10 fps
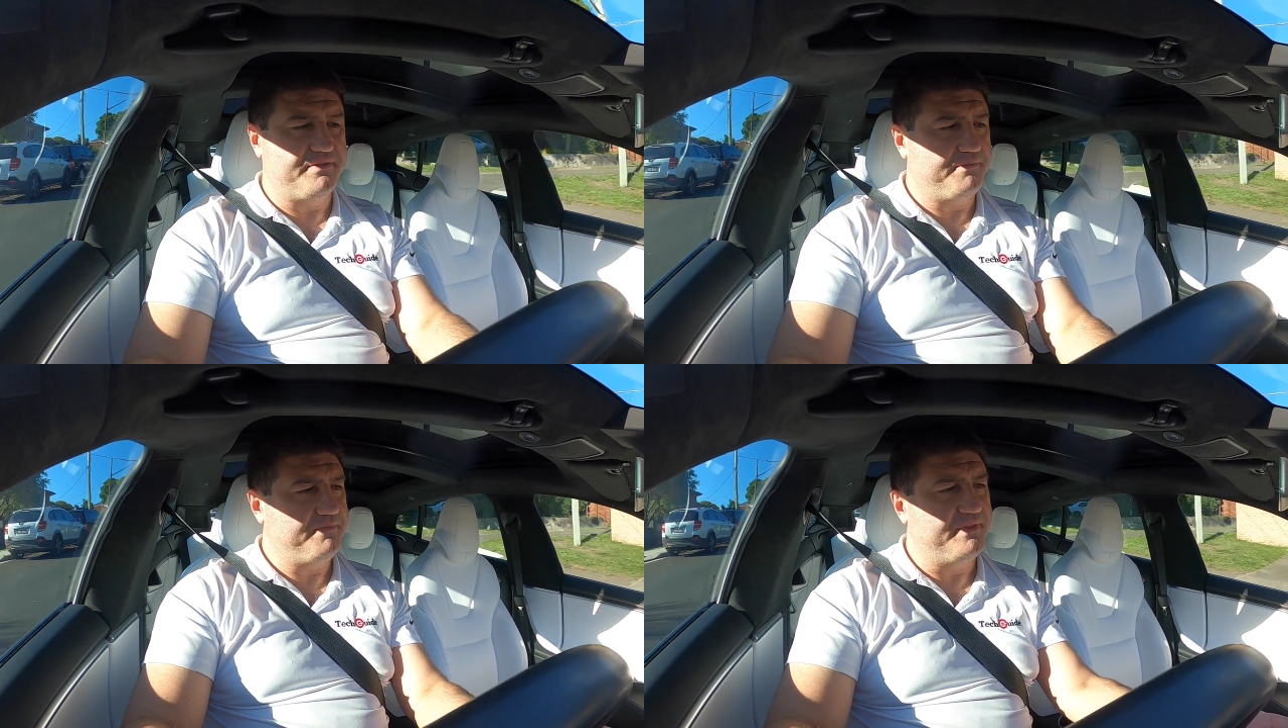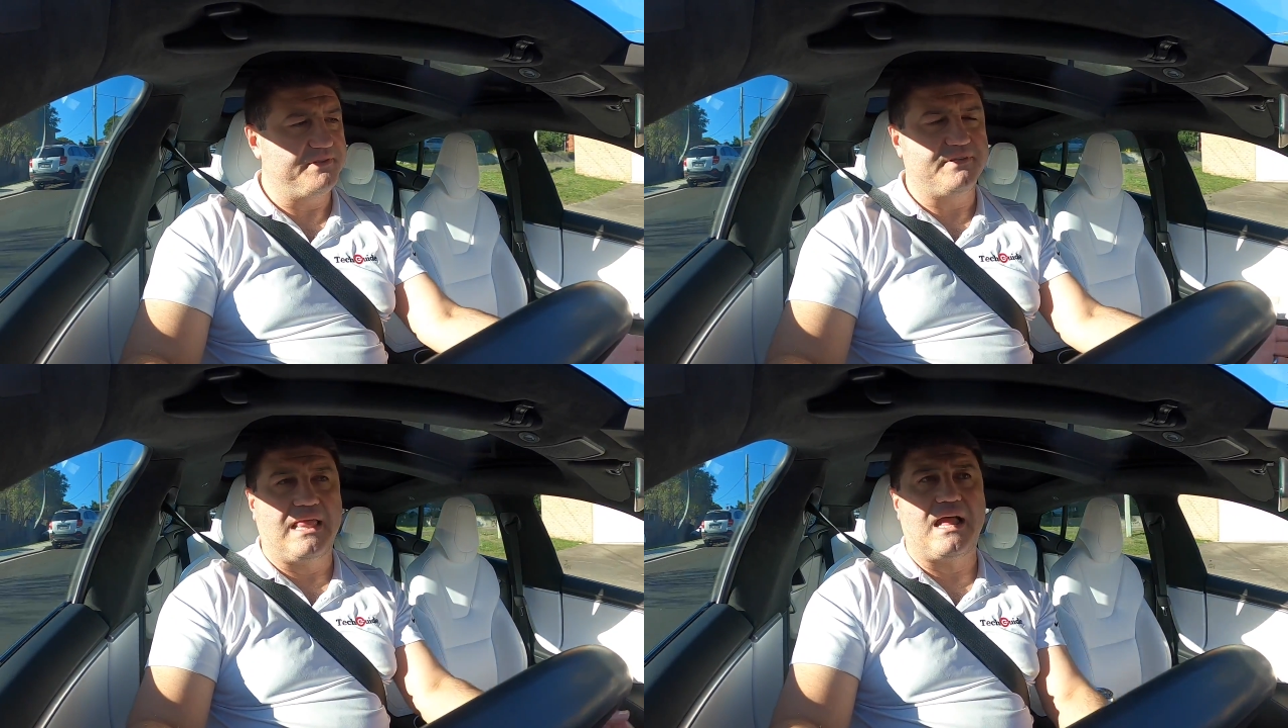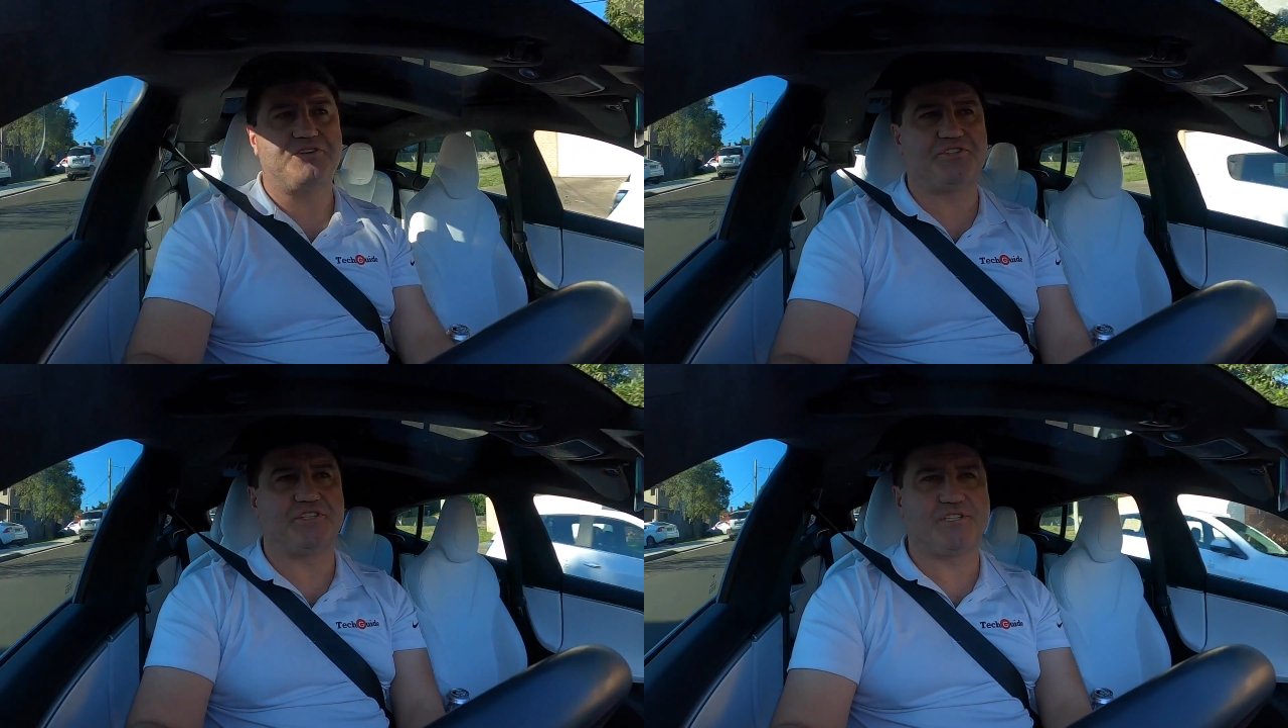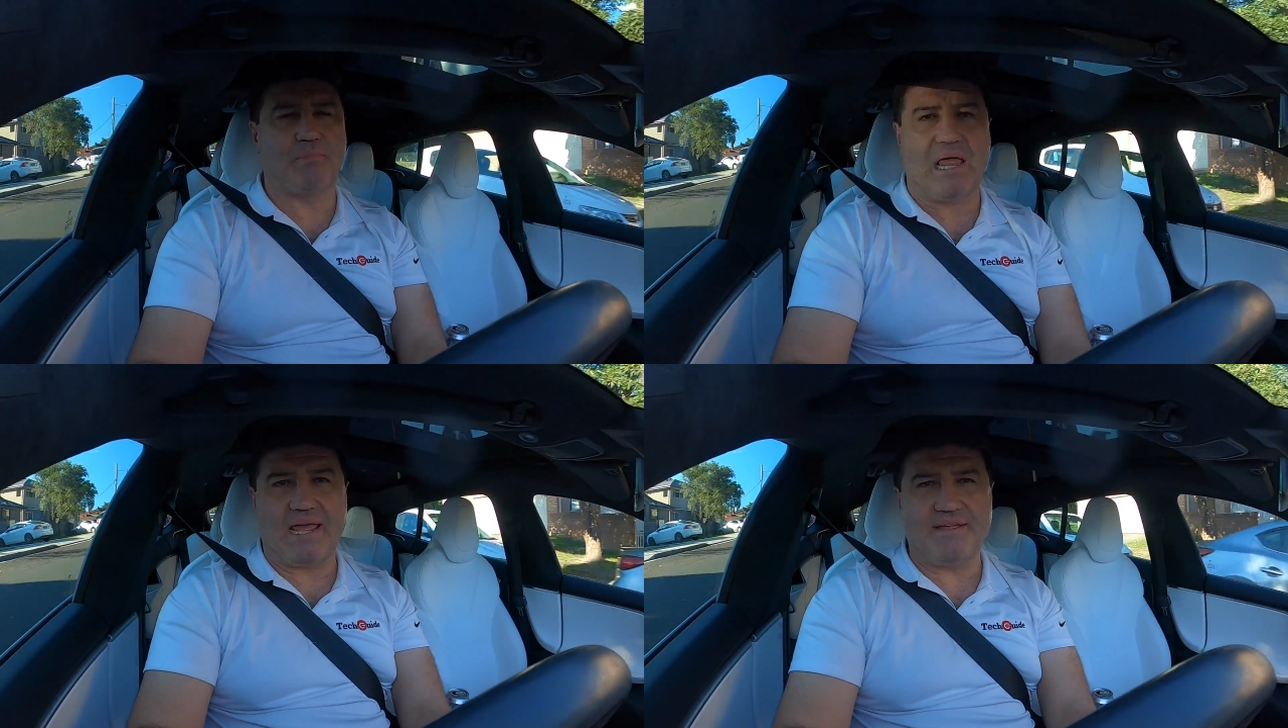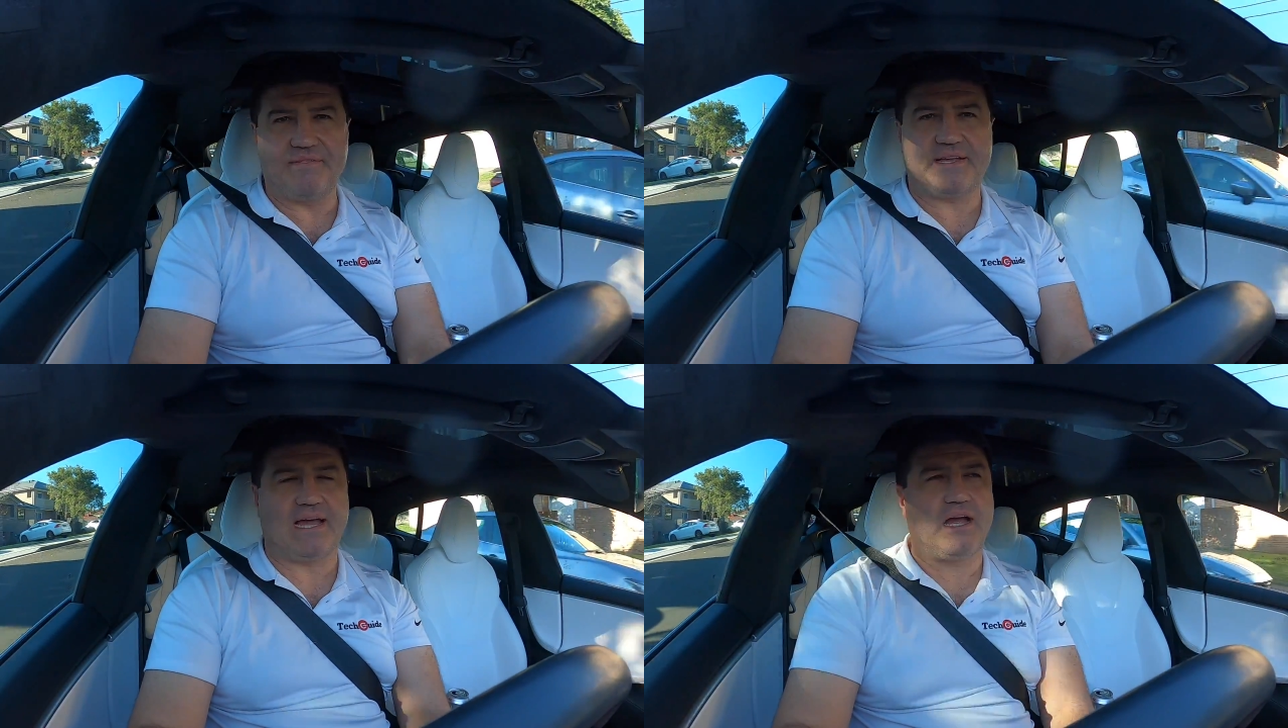of the large display
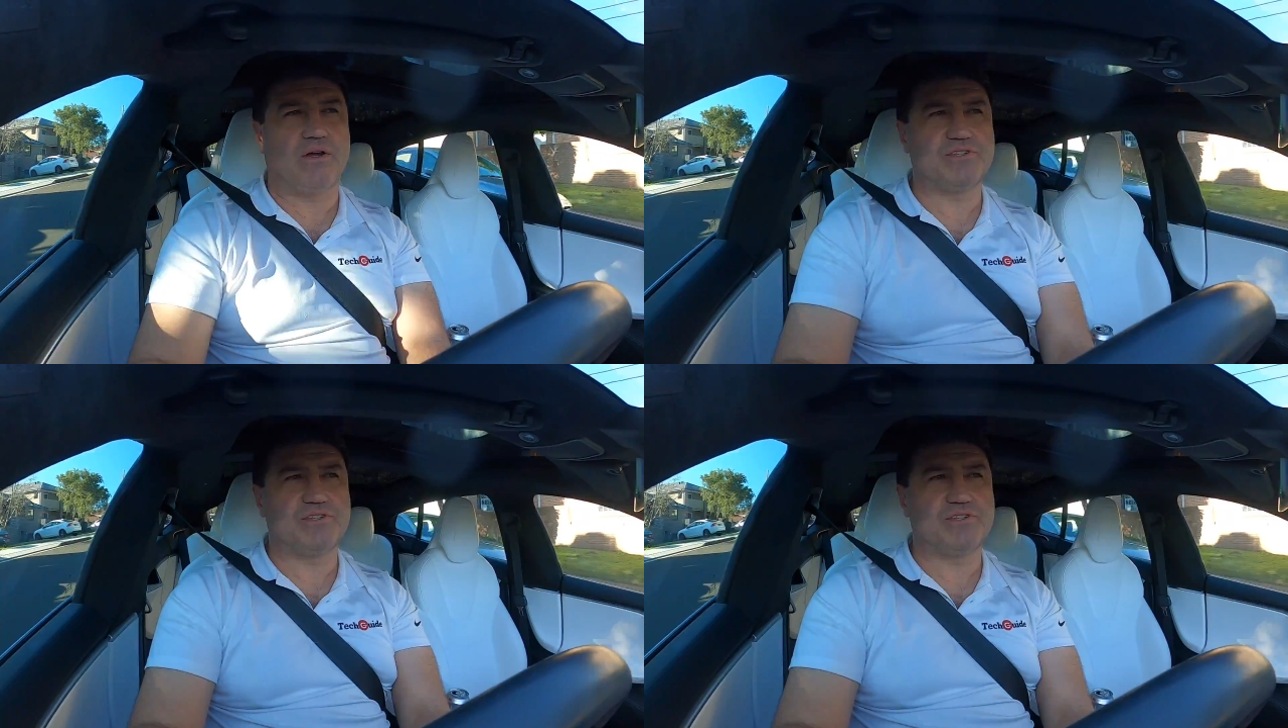in the car